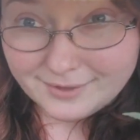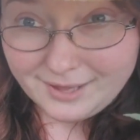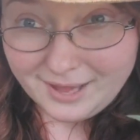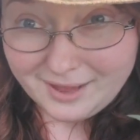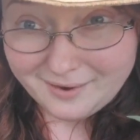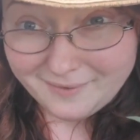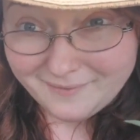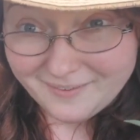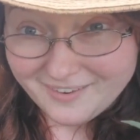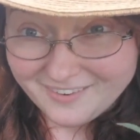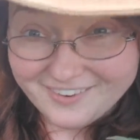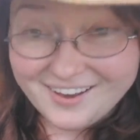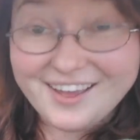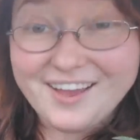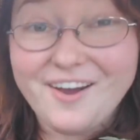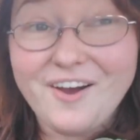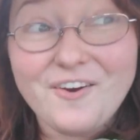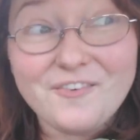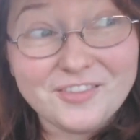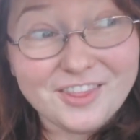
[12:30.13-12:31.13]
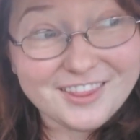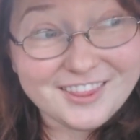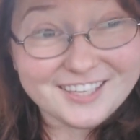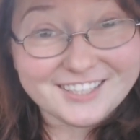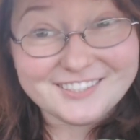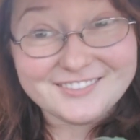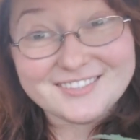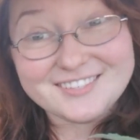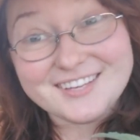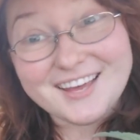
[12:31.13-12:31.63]
I don't know. I hope that
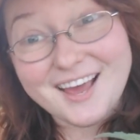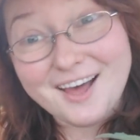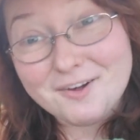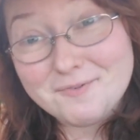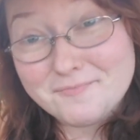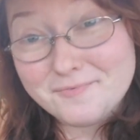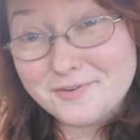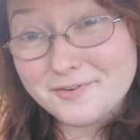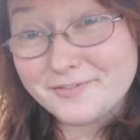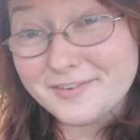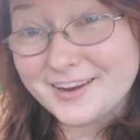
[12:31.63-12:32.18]
this was a helpful